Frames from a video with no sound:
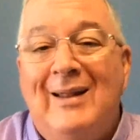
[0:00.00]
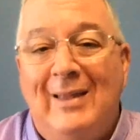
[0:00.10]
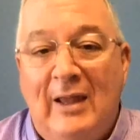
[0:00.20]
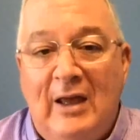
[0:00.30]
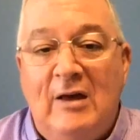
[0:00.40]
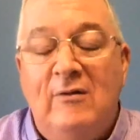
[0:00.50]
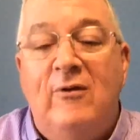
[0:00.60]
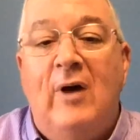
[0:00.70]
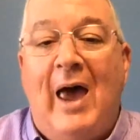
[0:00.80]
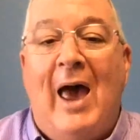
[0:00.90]
to live
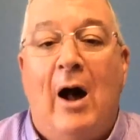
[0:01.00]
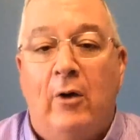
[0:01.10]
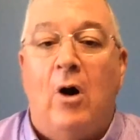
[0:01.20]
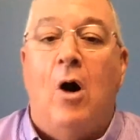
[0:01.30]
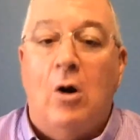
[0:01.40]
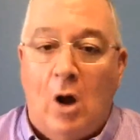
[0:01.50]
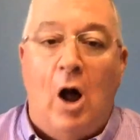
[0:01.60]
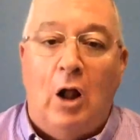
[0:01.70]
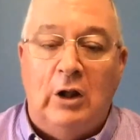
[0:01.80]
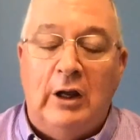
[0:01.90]
out our
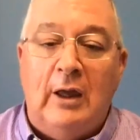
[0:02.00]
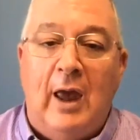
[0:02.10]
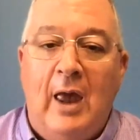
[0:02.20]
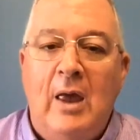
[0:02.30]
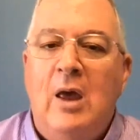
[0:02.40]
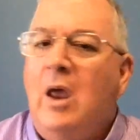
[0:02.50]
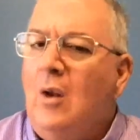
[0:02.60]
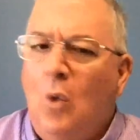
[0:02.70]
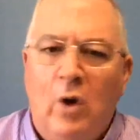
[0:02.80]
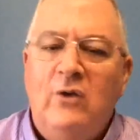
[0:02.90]
calling.
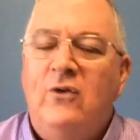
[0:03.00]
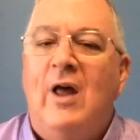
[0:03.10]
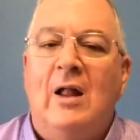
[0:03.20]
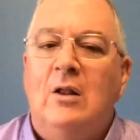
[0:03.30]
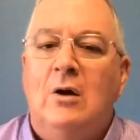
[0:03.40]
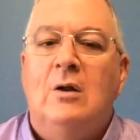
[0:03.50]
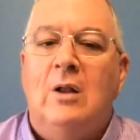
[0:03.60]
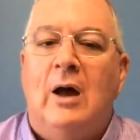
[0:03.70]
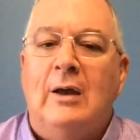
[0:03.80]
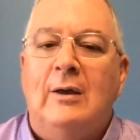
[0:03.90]
And what does that look
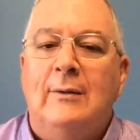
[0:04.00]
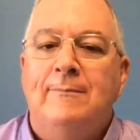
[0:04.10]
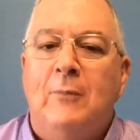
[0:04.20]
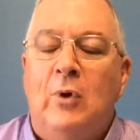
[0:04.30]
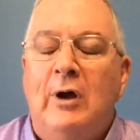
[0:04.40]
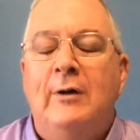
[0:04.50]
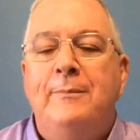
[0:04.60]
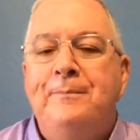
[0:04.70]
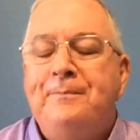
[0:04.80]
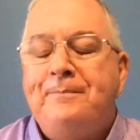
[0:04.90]
like?
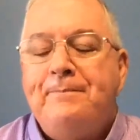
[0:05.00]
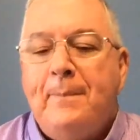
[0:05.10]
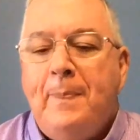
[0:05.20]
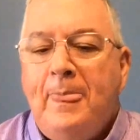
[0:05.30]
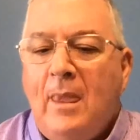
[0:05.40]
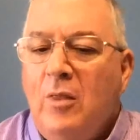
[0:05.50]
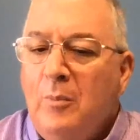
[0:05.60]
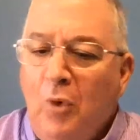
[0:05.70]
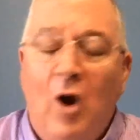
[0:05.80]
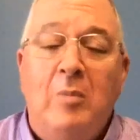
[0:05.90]
Well, the
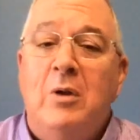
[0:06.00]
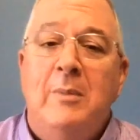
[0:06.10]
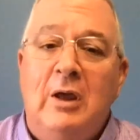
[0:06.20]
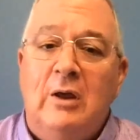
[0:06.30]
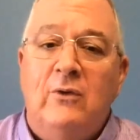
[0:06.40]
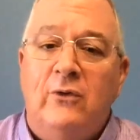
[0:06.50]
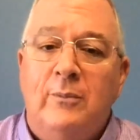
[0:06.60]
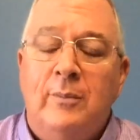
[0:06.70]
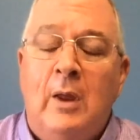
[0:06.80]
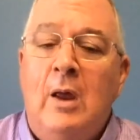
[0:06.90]
problem is
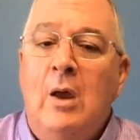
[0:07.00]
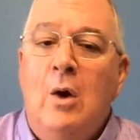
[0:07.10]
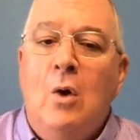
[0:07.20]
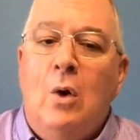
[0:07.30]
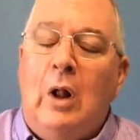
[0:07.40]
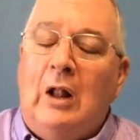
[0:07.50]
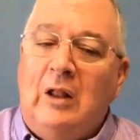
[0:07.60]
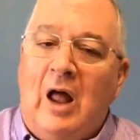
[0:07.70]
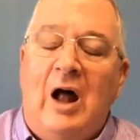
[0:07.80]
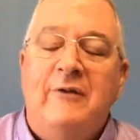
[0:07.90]
a
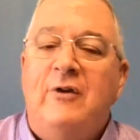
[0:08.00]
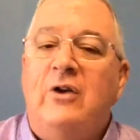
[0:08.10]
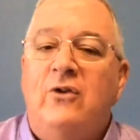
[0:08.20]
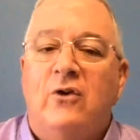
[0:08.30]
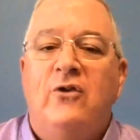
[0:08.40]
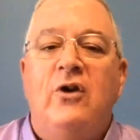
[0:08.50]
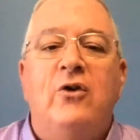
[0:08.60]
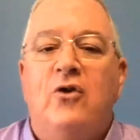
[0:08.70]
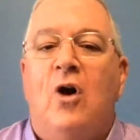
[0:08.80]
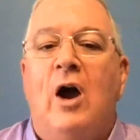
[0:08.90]
lot of us are still
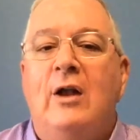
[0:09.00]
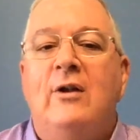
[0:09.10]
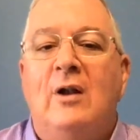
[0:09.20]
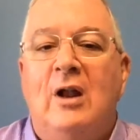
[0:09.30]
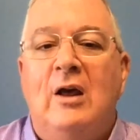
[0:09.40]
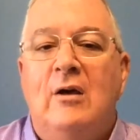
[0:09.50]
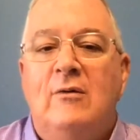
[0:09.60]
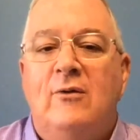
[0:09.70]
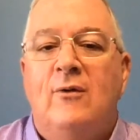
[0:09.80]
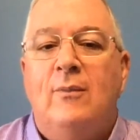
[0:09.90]
trying to
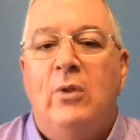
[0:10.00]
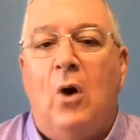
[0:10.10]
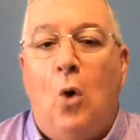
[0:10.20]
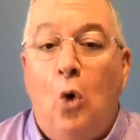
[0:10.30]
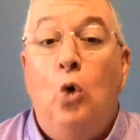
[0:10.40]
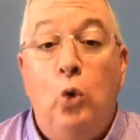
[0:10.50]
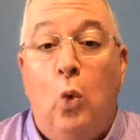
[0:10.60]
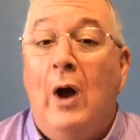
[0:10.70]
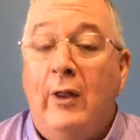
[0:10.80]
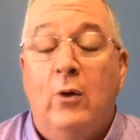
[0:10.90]
live the old
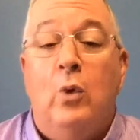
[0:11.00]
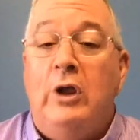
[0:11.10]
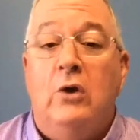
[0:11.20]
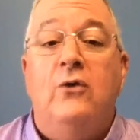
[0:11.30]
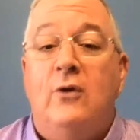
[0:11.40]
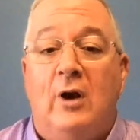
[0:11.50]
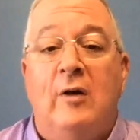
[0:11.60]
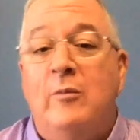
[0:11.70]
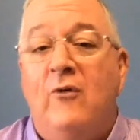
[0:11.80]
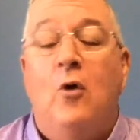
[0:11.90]
way that we used to
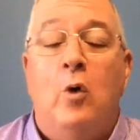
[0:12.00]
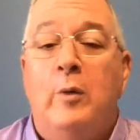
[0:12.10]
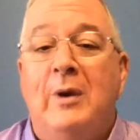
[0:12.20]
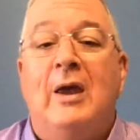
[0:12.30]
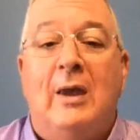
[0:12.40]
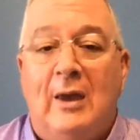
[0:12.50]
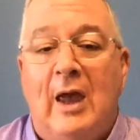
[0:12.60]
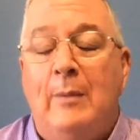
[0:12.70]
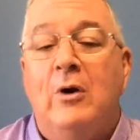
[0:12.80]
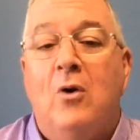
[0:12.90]
live before we
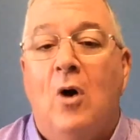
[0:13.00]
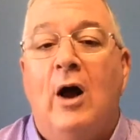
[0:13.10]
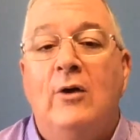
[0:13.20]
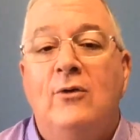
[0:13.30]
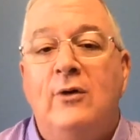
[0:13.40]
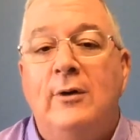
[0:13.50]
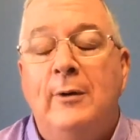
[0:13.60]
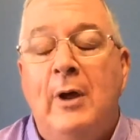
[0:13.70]
came to Christ.